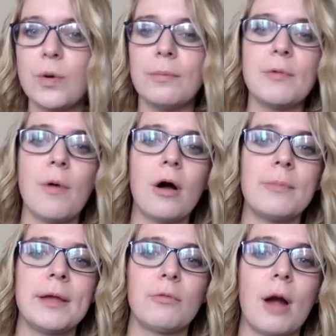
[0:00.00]
We'll be
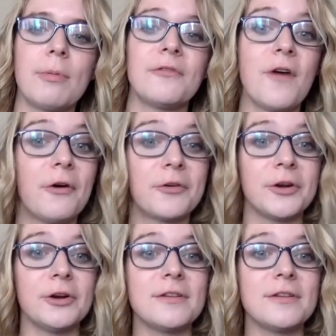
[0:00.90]
welcoming Robert Falconer,